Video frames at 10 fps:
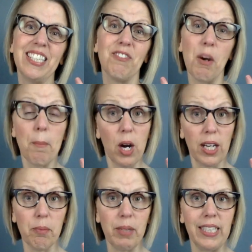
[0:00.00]
different
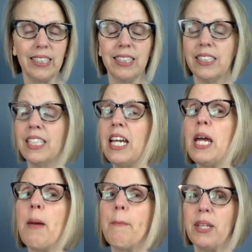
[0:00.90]
marketplaces,
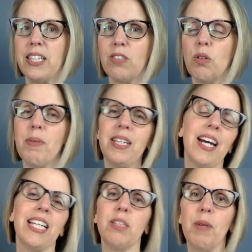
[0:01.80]
but this will be
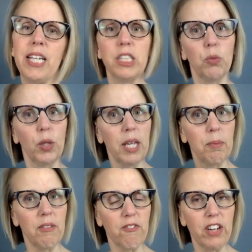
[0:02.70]
nice because it will keep
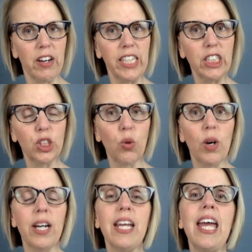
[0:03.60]
them very
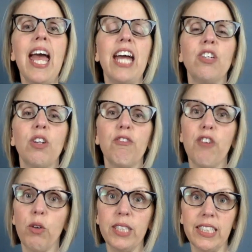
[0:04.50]
short and you can
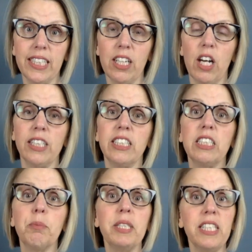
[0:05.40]
focus in on the
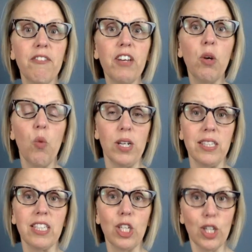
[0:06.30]
specific
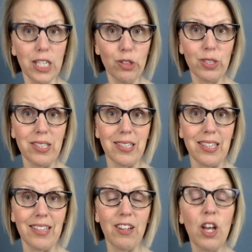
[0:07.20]
ones that you're interested in.